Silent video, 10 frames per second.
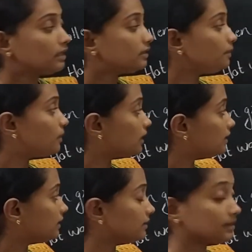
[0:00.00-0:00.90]

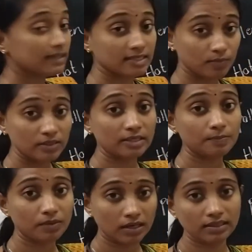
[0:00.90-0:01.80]
the suspended
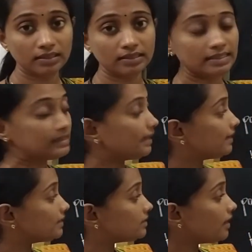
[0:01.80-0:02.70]
particles, they
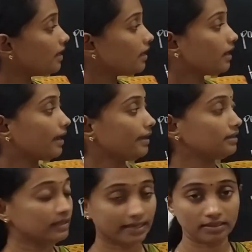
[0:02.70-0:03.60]
get a
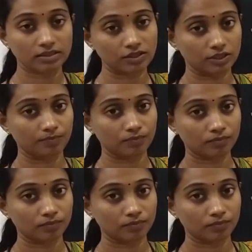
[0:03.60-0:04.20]
kinetic energy.